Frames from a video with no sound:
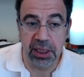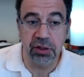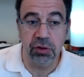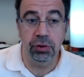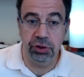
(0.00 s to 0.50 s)

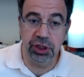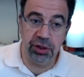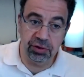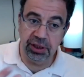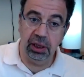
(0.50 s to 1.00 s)
that's going to
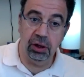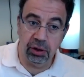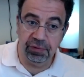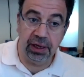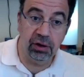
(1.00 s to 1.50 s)
generate a lot
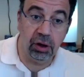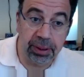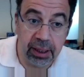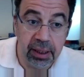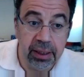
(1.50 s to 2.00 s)
of economic